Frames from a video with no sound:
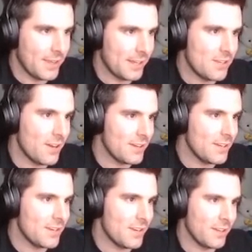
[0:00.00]
I think
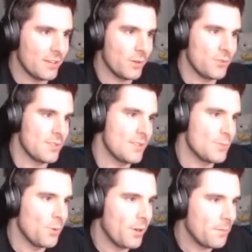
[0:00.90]
999 goes at
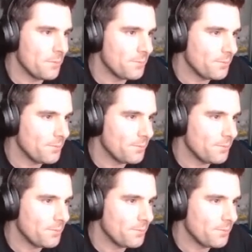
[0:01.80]
this point.